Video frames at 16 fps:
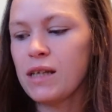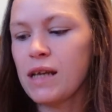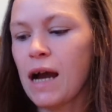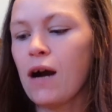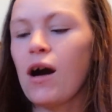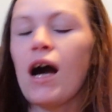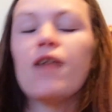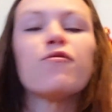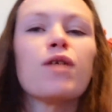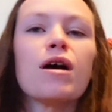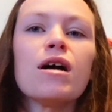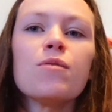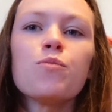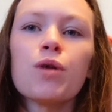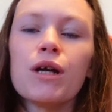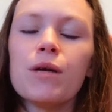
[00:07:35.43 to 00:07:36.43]
Now, I've read
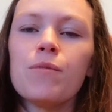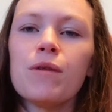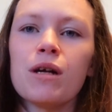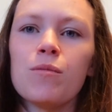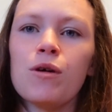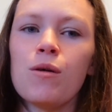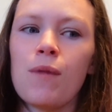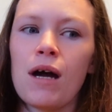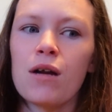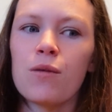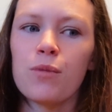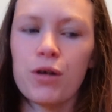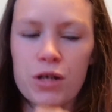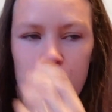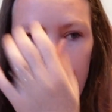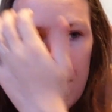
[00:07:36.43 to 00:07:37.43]
a pretty minimal amount of
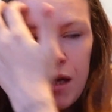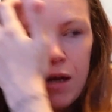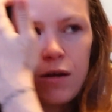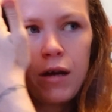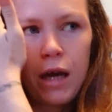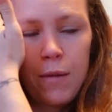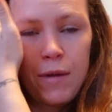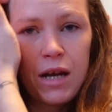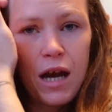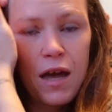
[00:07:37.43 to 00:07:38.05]
books by Neil Gaiman.